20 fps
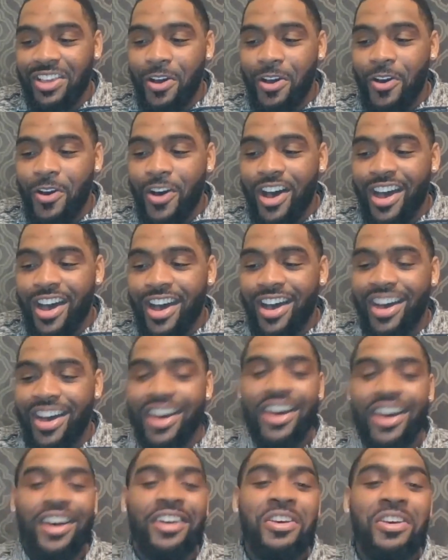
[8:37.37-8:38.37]

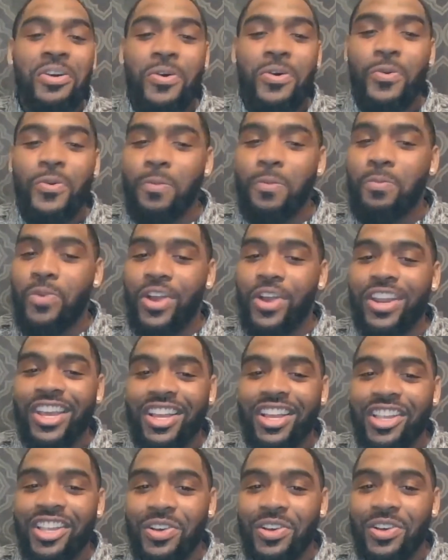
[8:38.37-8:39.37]
So we're
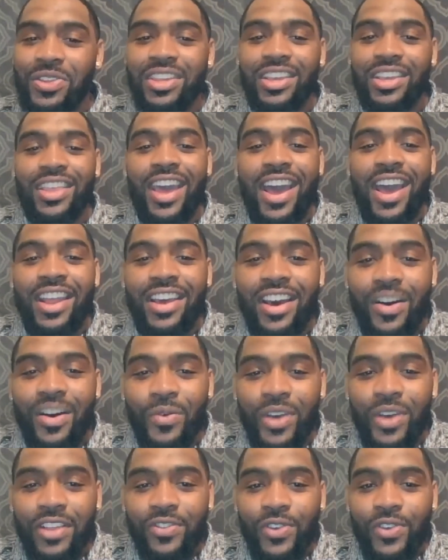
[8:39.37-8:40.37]
pretty close to that
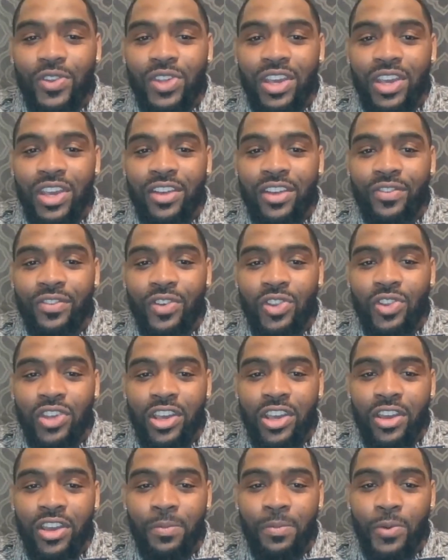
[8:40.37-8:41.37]
West
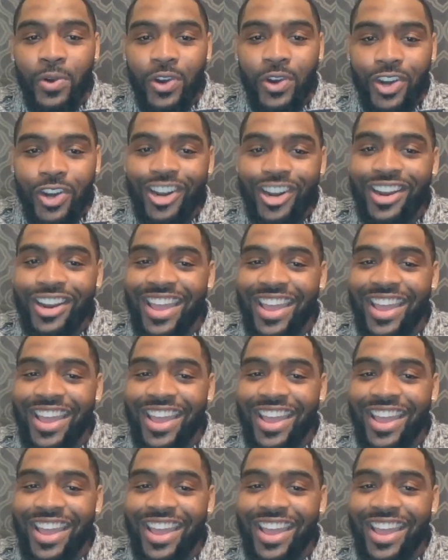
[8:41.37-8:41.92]
Virginia border,